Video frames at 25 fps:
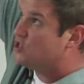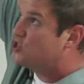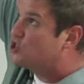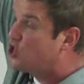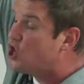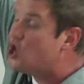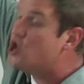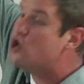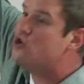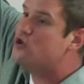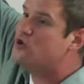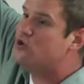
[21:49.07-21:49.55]

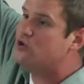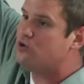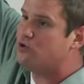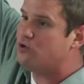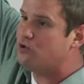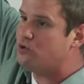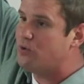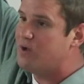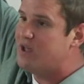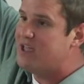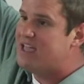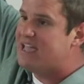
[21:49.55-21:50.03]

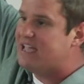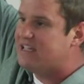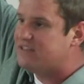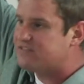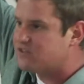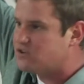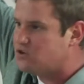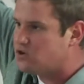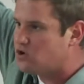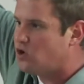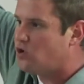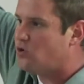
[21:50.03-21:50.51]
to His
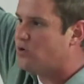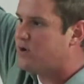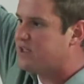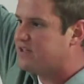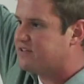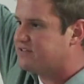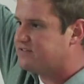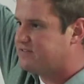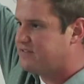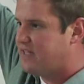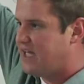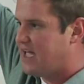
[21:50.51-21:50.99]

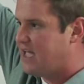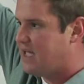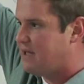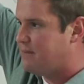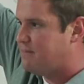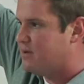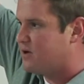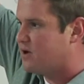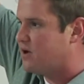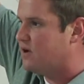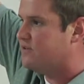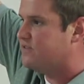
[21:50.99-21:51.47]
glorious name,
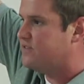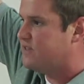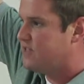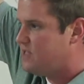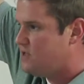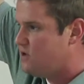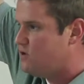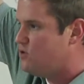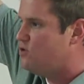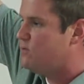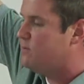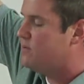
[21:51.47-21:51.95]
because
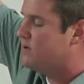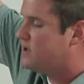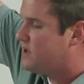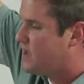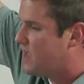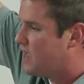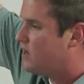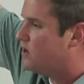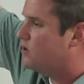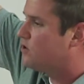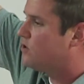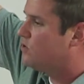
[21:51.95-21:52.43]
He who
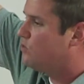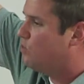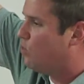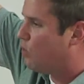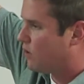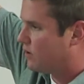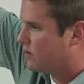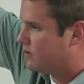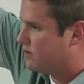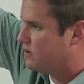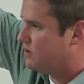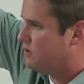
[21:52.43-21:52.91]
began a good
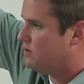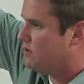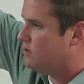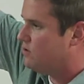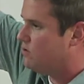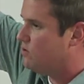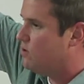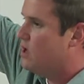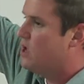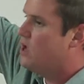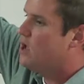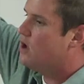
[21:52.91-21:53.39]
work in
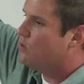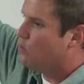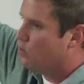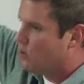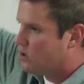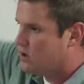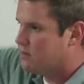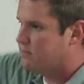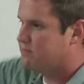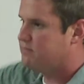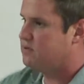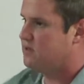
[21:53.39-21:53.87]
you will
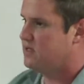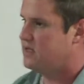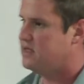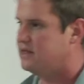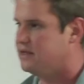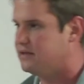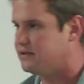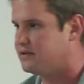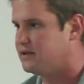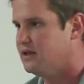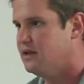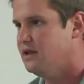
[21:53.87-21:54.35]
complete
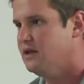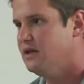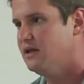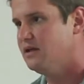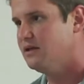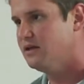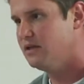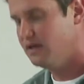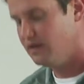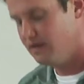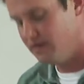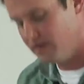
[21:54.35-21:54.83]
it
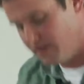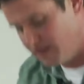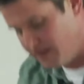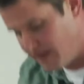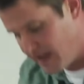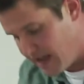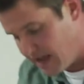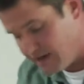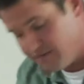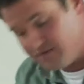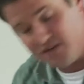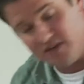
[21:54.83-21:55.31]
to the
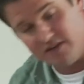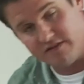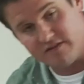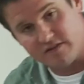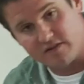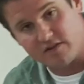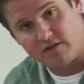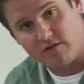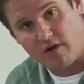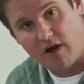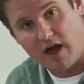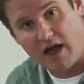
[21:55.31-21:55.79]
day of Jesus
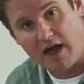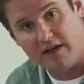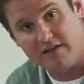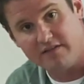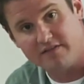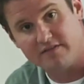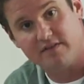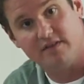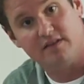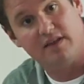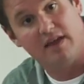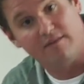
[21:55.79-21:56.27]

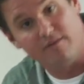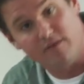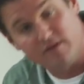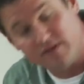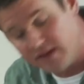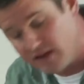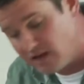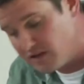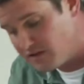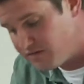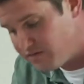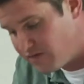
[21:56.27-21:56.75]
Christ.
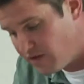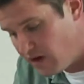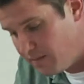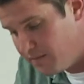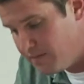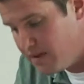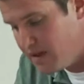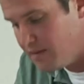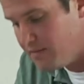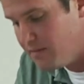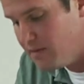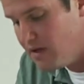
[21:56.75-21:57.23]
Everything is from
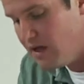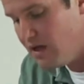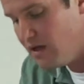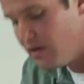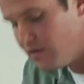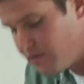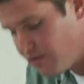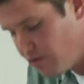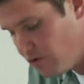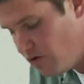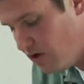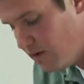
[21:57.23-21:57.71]
Him,
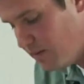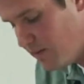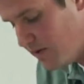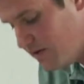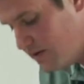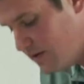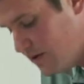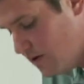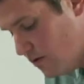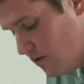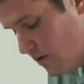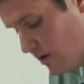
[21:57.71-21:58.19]
through Him, and
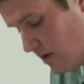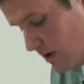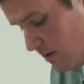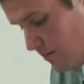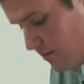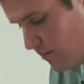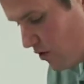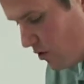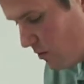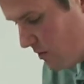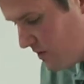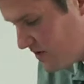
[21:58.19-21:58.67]
to Him.
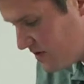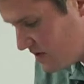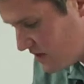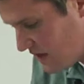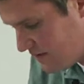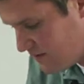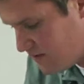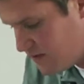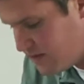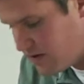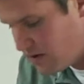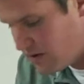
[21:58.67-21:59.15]
Romans
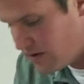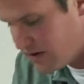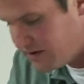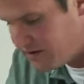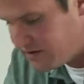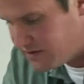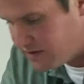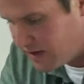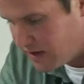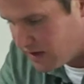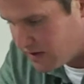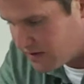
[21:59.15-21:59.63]
11
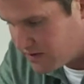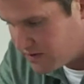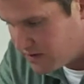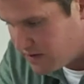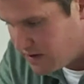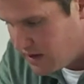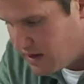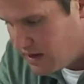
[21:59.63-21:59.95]
36.